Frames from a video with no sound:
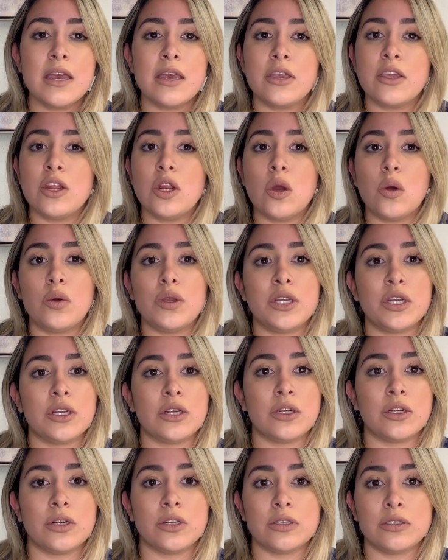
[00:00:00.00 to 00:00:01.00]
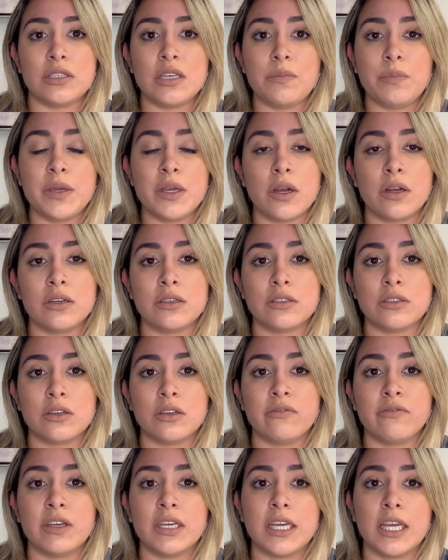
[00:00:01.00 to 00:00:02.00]
Your CPR
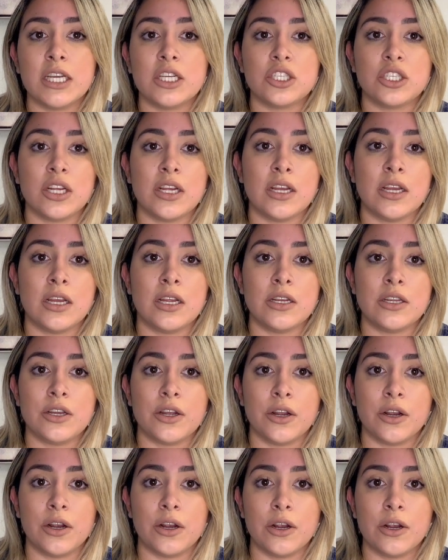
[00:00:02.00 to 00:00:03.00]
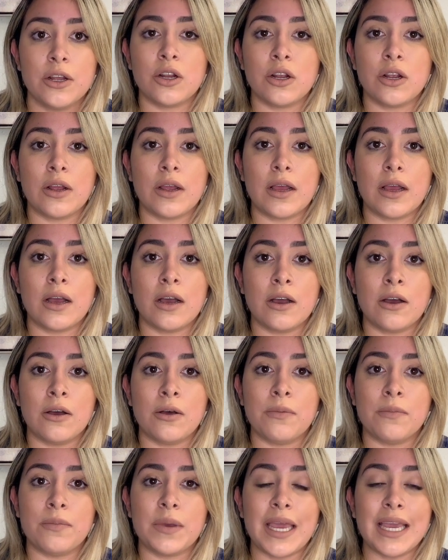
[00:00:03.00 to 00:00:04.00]
certification, your
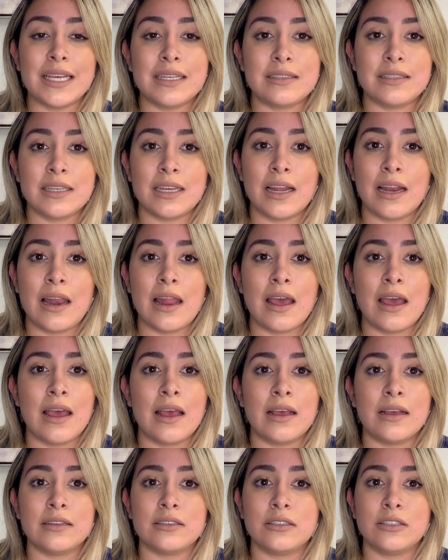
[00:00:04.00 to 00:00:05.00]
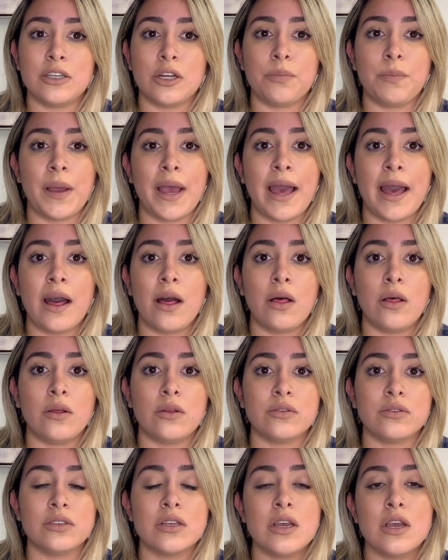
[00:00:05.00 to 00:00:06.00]
ACLS, your
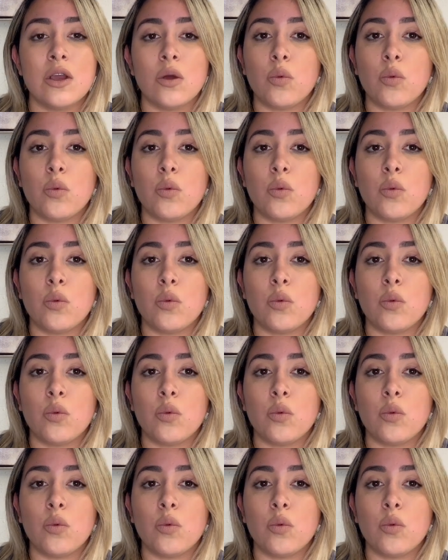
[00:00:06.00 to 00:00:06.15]
PALS,